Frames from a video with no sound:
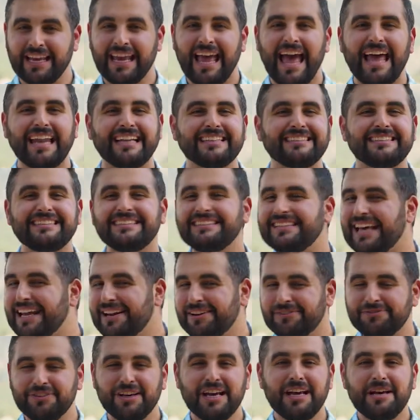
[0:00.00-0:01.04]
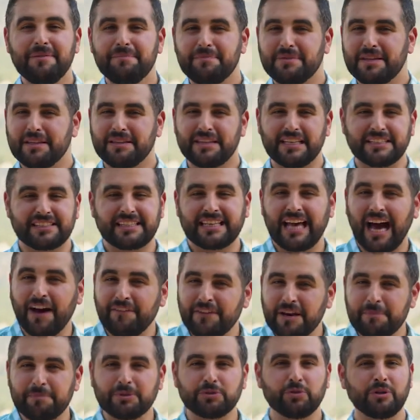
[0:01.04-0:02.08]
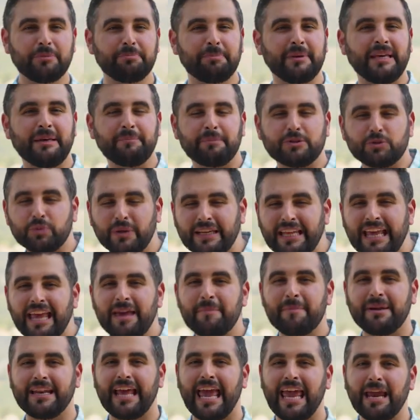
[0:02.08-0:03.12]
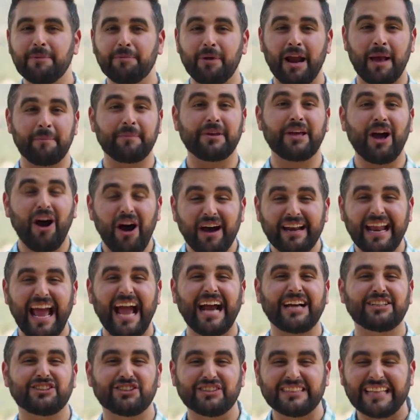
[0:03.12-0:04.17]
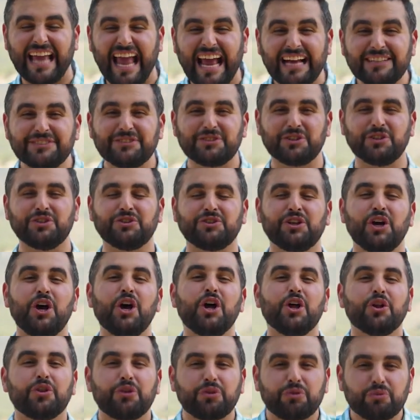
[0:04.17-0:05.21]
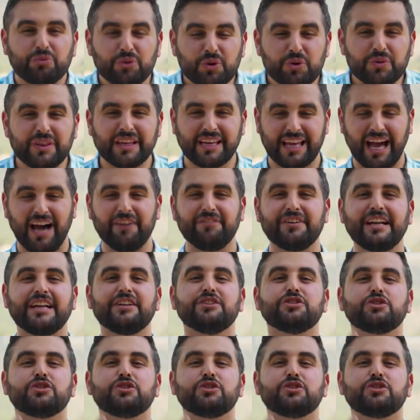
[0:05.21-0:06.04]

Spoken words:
And instead of this covenant being between him and Abraham, God actually enters through the covenant